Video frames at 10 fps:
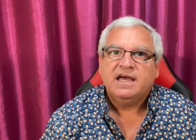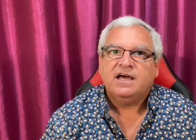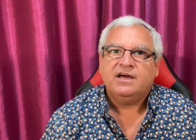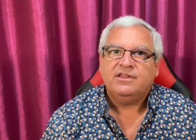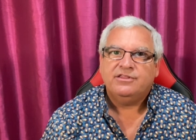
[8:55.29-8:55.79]

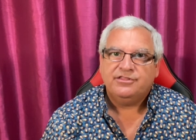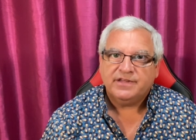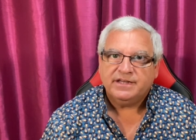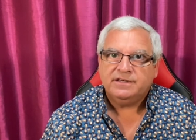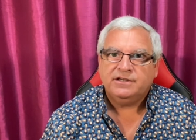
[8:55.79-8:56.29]

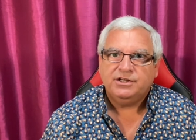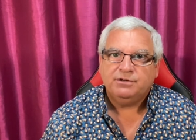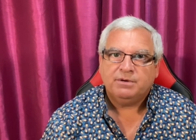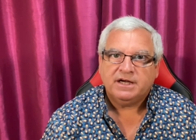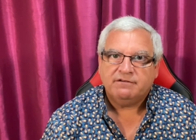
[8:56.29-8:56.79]
Then
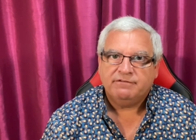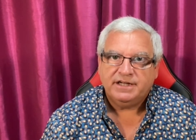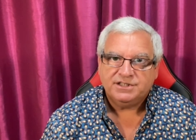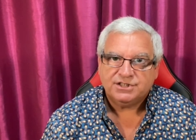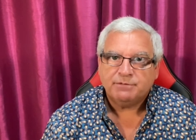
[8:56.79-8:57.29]
you have a
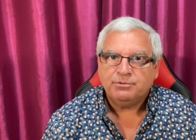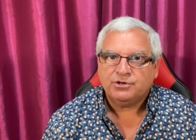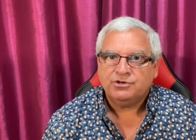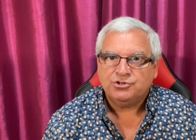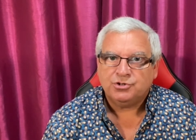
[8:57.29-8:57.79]
separate
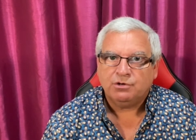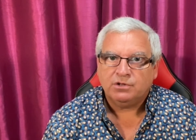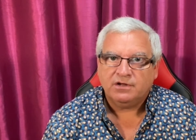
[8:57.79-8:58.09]
control